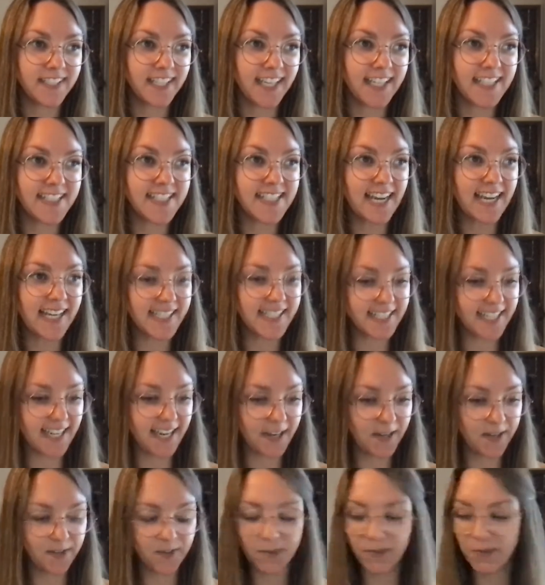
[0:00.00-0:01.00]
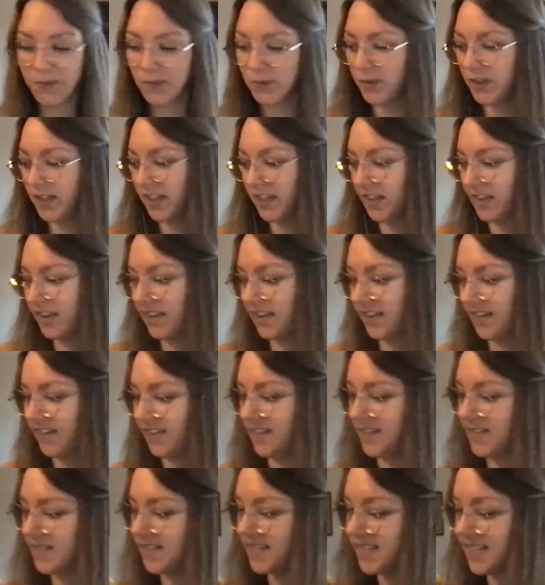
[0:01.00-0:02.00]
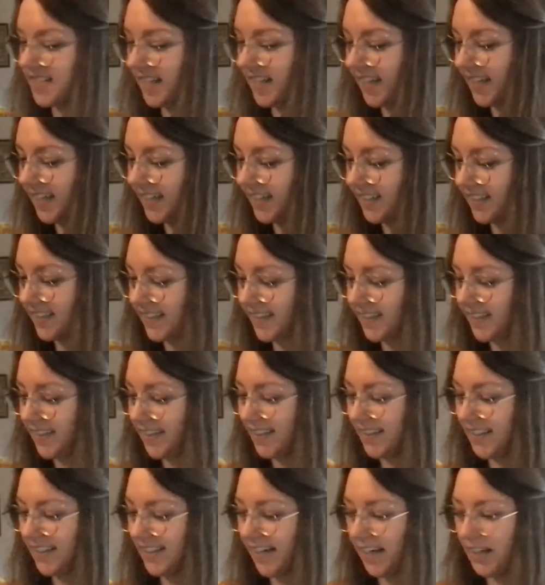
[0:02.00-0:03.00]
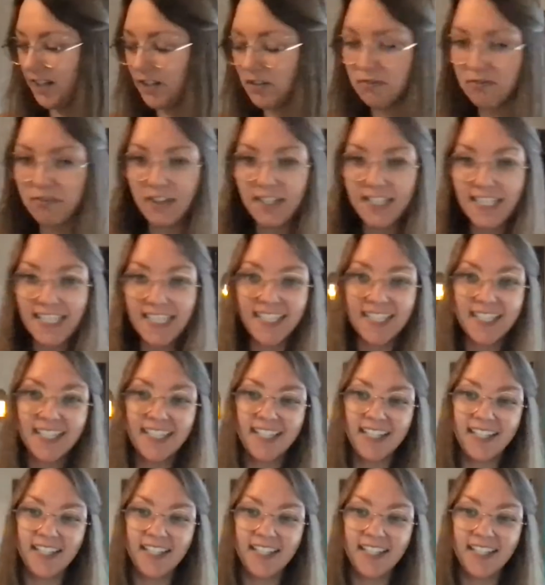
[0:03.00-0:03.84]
sat down with, this is like kind of funny.